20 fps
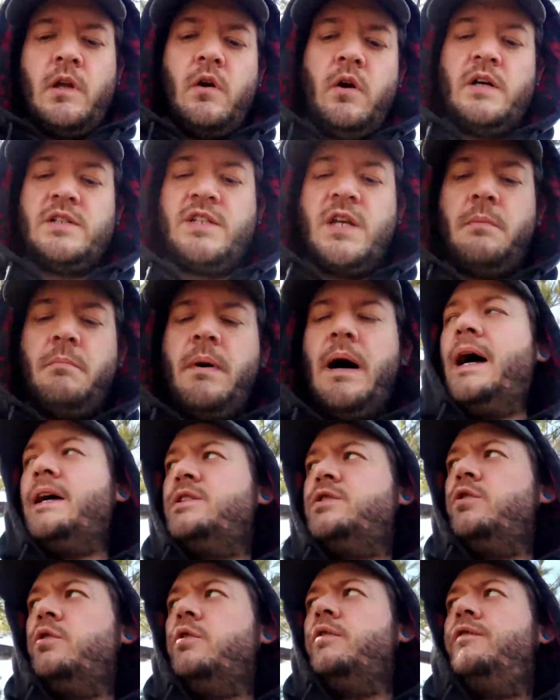I said bye
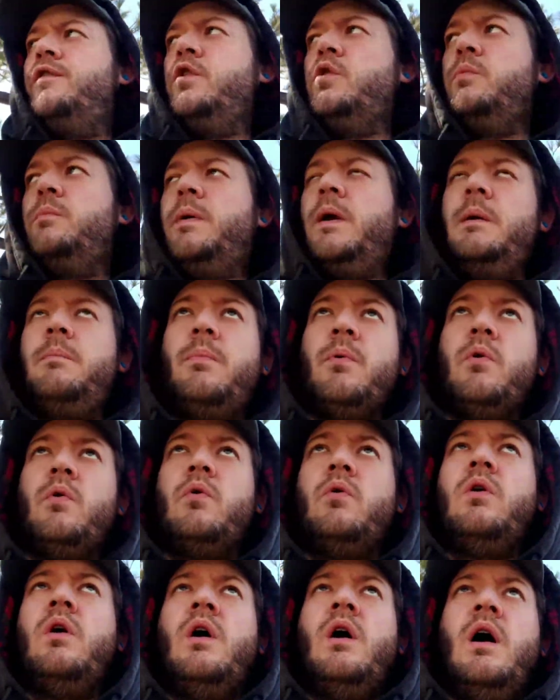to a few
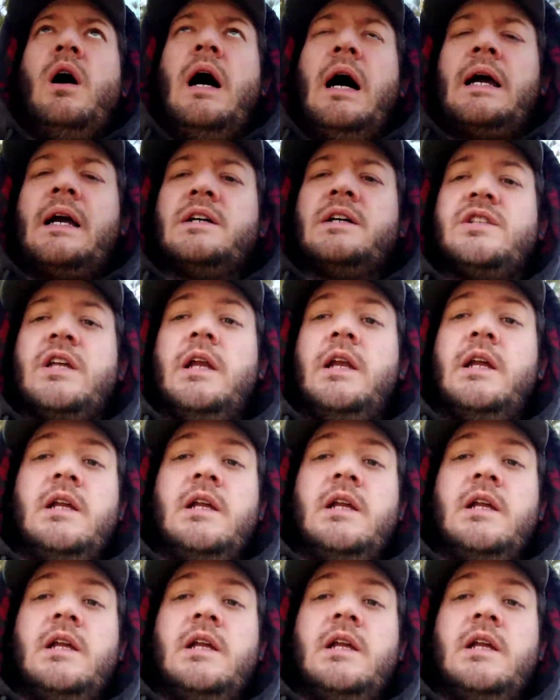people. I guess they